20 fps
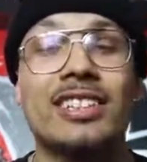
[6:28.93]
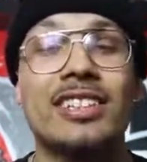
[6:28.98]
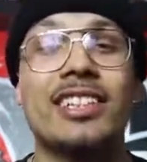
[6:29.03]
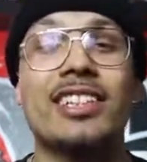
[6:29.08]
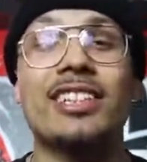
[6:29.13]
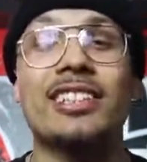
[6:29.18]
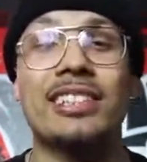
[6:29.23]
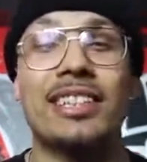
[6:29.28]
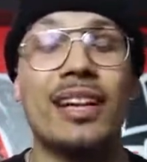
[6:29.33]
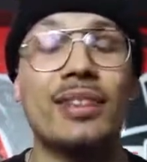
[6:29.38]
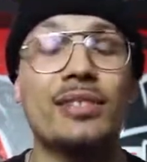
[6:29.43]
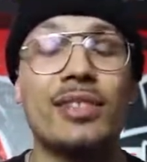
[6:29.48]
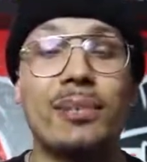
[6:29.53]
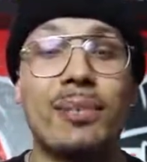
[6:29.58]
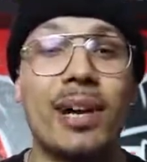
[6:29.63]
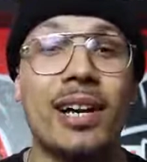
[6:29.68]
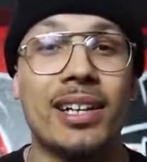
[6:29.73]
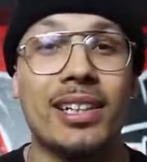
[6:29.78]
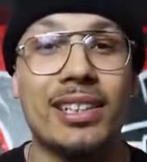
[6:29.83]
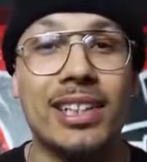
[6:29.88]
sneakers left in
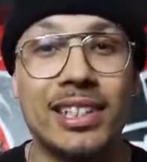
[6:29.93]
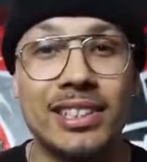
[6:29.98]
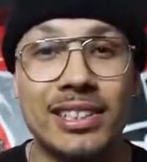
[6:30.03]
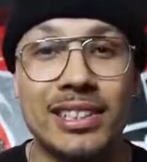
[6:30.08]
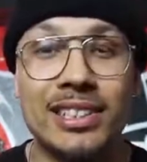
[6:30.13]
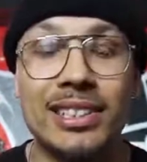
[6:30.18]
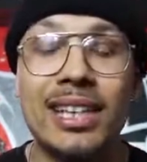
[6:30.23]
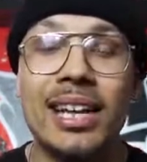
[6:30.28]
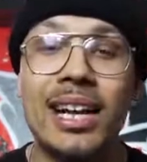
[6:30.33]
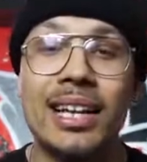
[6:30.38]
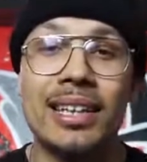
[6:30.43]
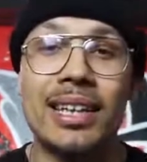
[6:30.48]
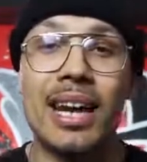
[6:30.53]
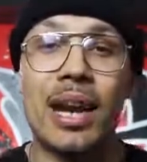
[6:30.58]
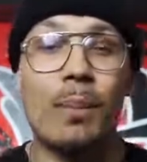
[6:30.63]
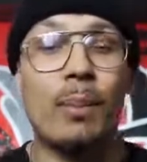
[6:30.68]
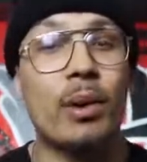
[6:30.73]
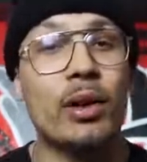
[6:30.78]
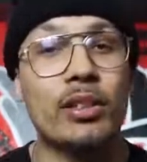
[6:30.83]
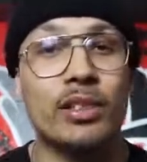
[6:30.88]
my collection that
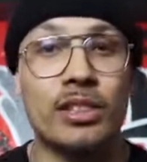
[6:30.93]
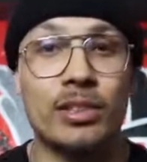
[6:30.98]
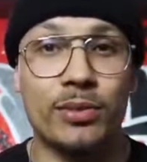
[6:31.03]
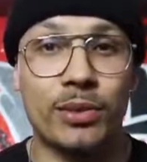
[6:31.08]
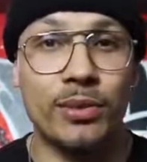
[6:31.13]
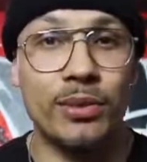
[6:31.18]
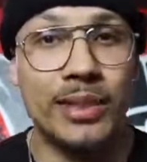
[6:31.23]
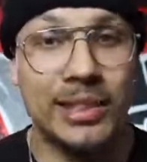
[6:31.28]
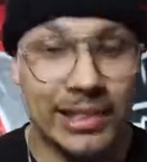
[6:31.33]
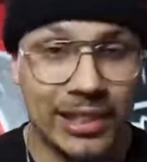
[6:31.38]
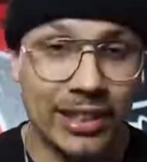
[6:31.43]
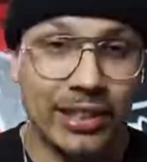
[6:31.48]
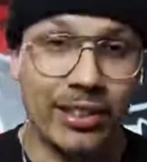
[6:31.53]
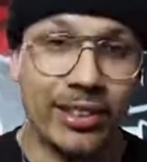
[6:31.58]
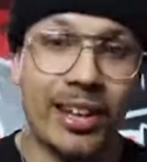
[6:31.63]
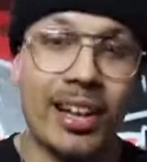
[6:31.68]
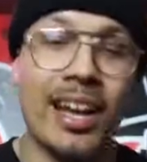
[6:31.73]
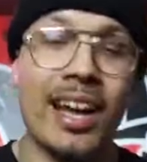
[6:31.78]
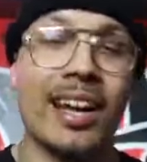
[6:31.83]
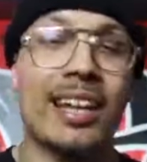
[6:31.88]
I purchased for retail.